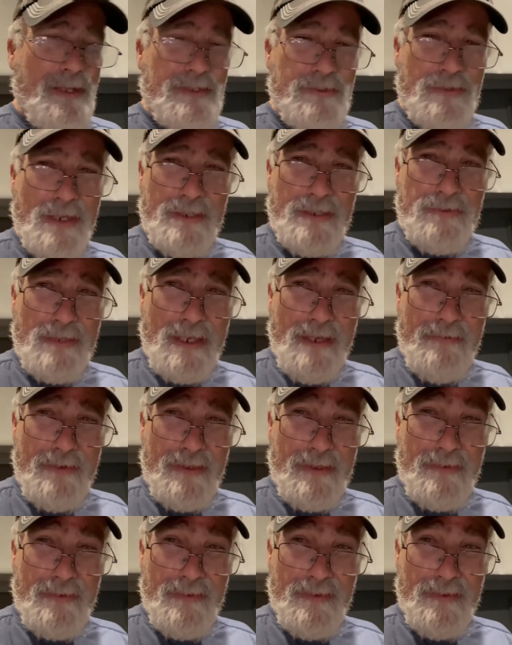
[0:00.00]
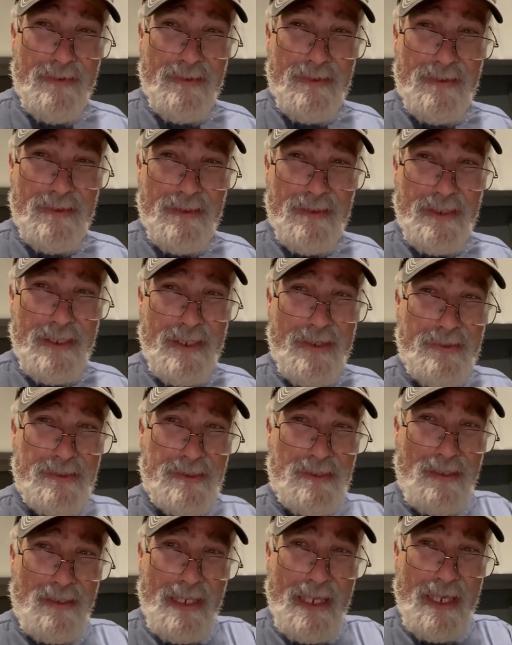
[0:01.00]
truck driving, you know,
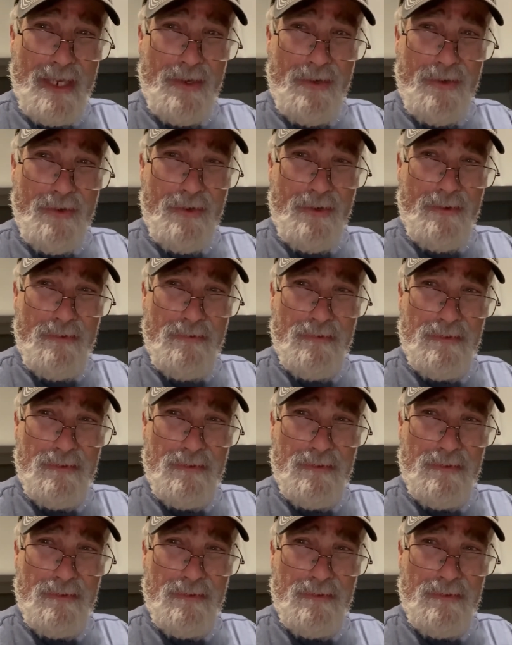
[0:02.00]
it's layered